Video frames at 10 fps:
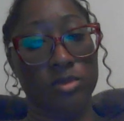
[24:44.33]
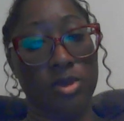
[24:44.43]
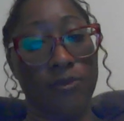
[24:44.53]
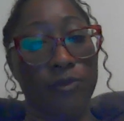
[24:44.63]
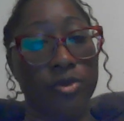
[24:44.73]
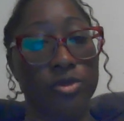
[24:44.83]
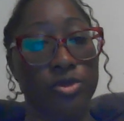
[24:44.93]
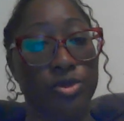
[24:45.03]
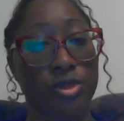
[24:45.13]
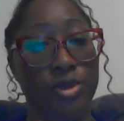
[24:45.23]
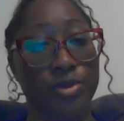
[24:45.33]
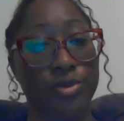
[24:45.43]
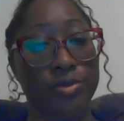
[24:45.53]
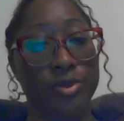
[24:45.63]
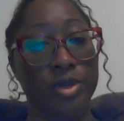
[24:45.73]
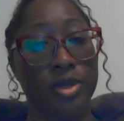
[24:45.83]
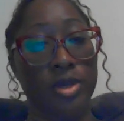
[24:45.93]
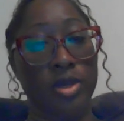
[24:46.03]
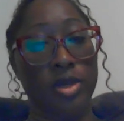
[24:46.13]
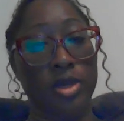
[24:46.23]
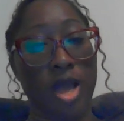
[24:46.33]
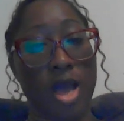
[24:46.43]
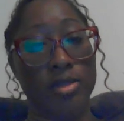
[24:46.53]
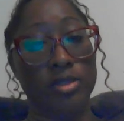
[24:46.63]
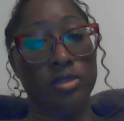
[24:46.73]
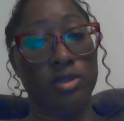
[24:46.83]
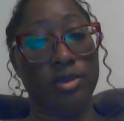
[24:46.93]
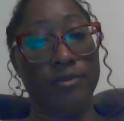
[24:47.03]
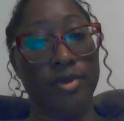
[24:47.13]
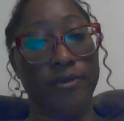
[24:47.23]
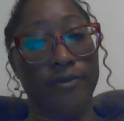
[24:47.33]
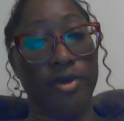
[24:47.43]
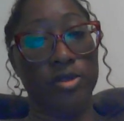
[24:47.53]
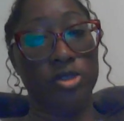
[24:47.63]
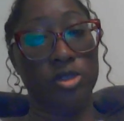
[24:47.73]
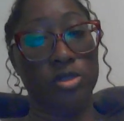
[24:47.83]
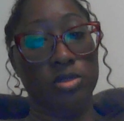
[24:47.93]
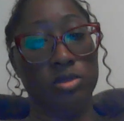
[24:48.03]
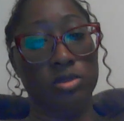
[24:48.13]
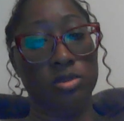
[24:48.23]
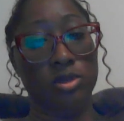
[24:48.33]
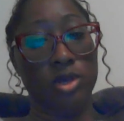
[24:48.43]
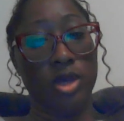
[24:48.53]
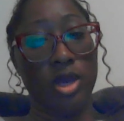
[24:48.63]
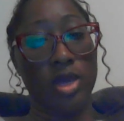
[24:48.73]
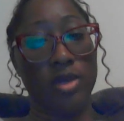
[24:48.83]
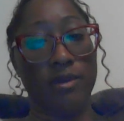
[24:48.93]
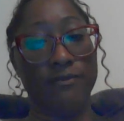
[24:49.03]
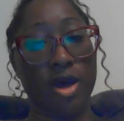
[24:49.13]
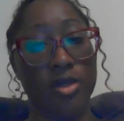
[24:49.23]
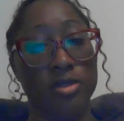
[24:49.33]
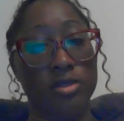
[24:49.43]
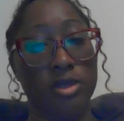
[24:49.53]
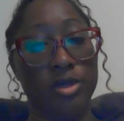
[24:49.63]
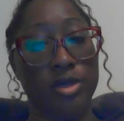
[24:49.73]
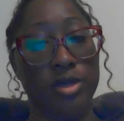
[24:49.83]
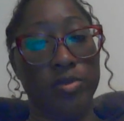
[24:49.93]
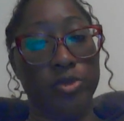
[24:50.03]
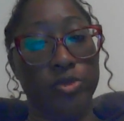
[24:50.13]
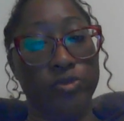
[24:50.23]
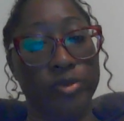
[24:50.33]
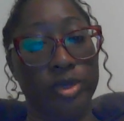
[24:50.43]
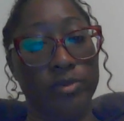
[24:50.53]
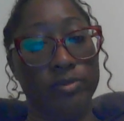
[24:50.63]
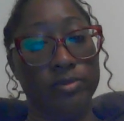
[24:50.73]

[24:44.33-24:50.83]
So frontal lobe, cognitive functions, and voluntary movement.